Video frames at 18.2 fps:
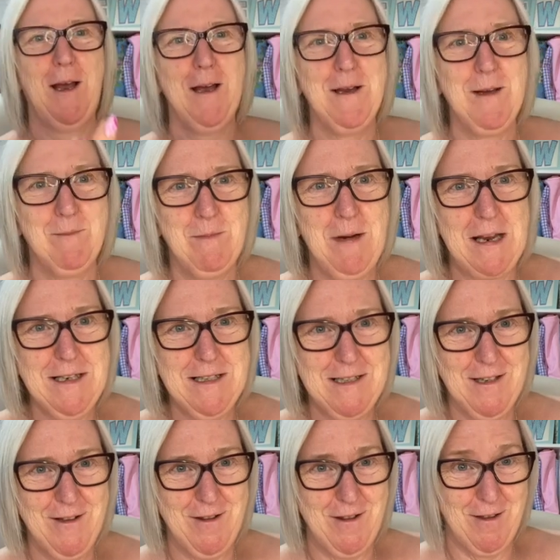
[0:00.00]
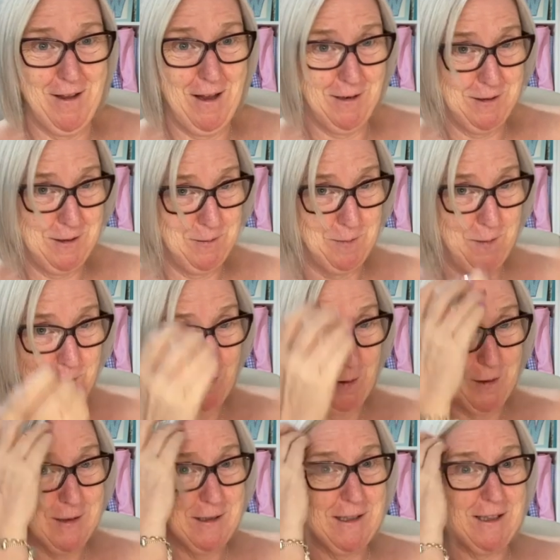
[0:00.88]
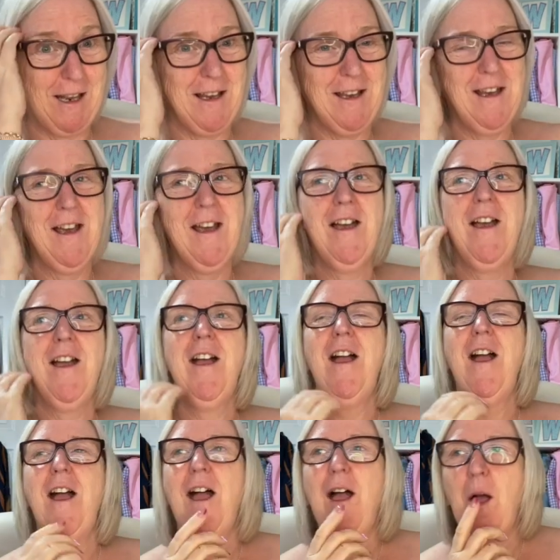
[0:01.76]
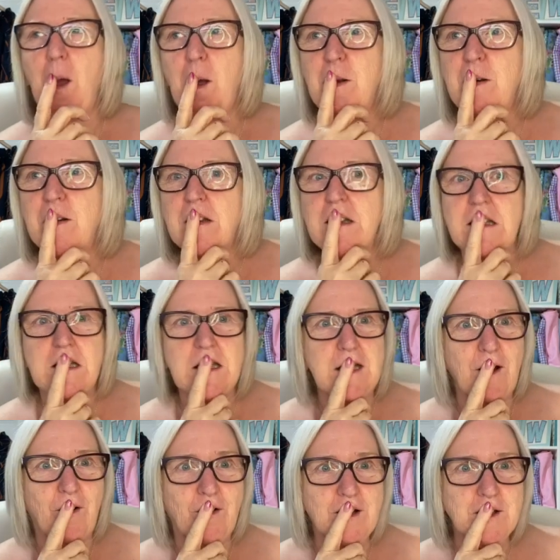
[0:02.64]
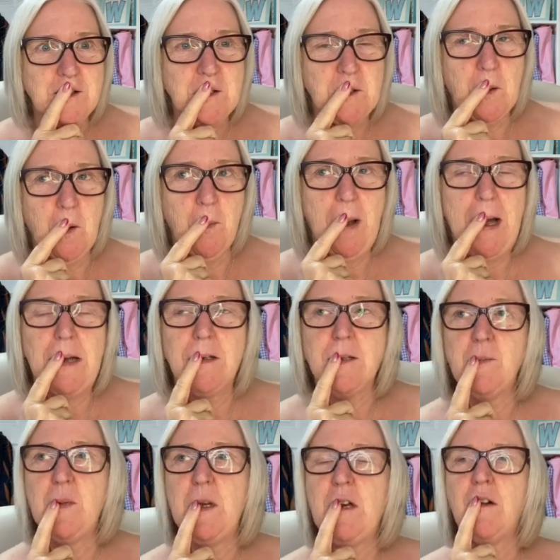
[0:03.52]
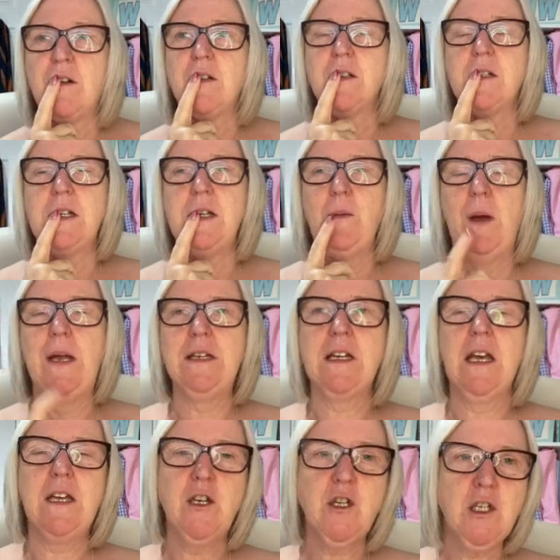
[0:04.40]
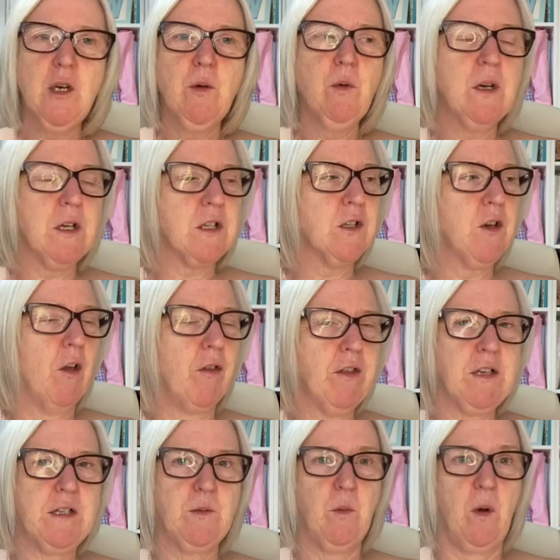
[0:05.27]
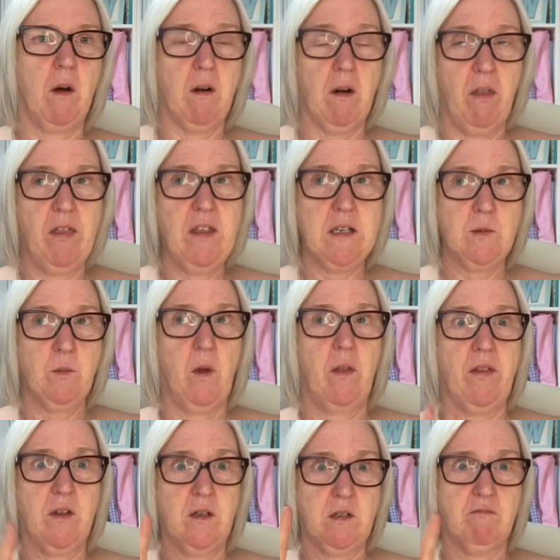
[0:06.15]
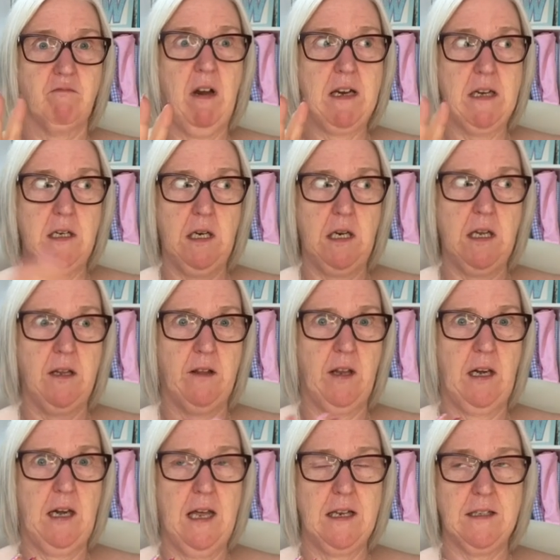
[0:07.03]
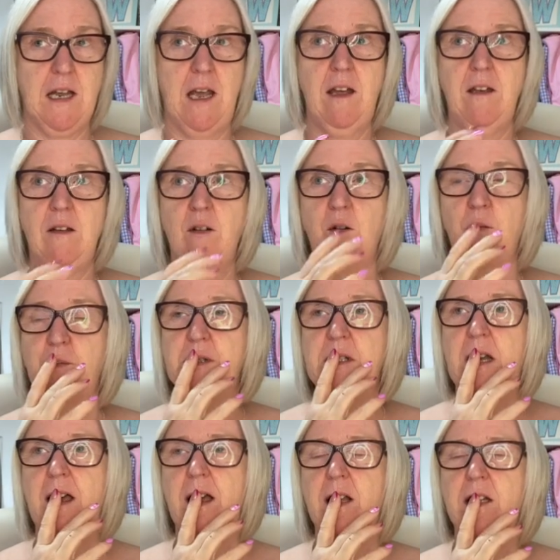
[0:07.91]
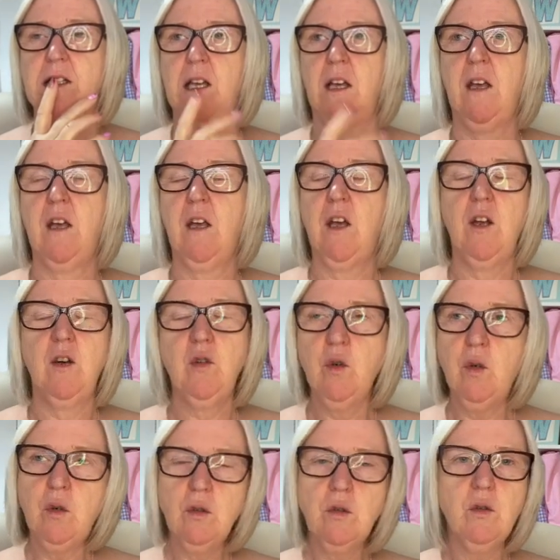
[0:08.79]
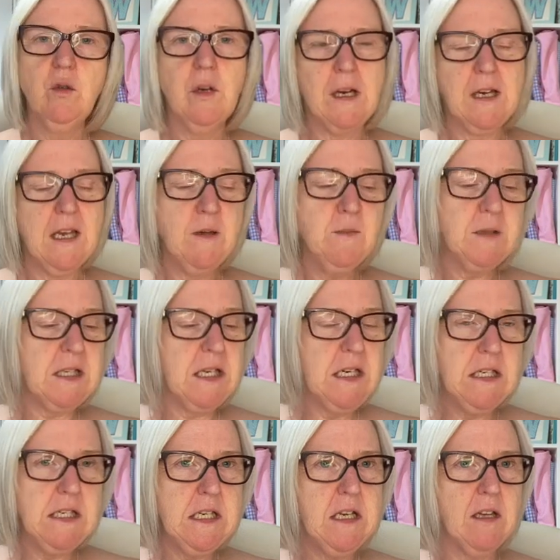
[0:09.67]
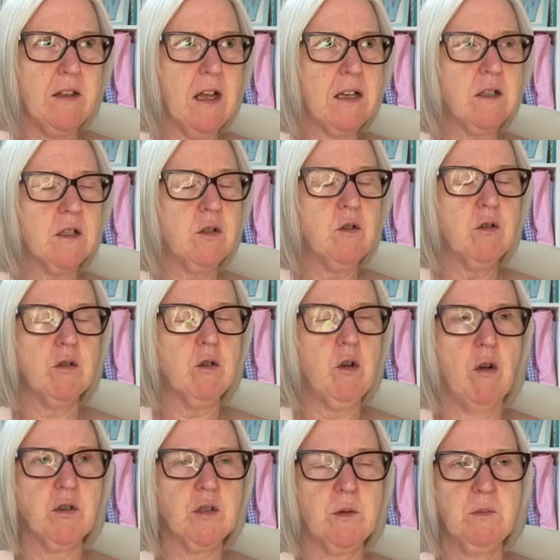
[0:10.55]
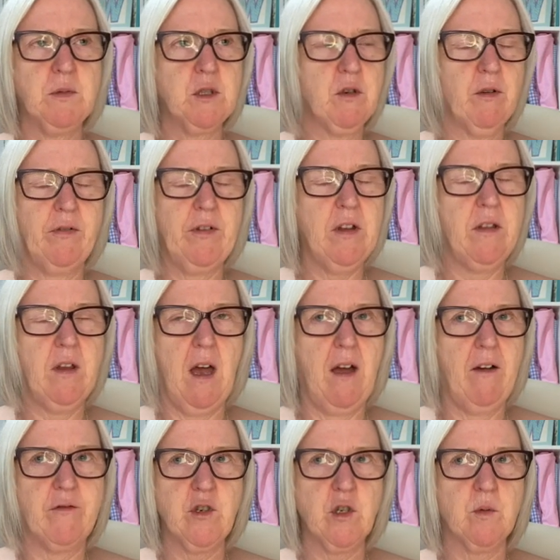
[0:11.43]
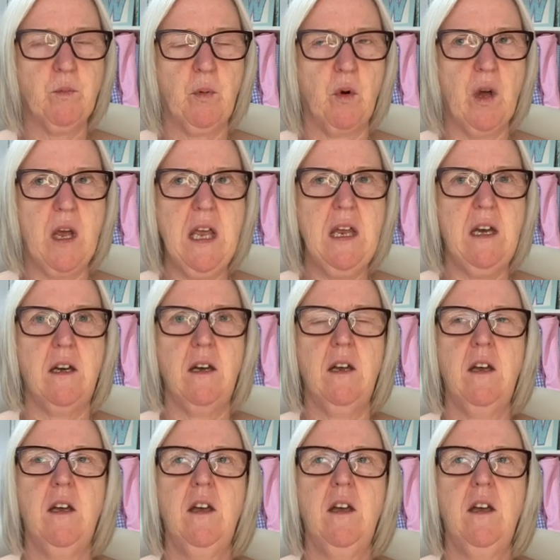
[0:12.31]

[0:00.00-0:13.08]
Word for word: I am nicer than that to him, honestly. And he felt so bad because he went, Are you sure it's not this one? This one that's right near the ladder upstairs. No, no, I keep saying to you, that's just got some stuff in that I've just put in.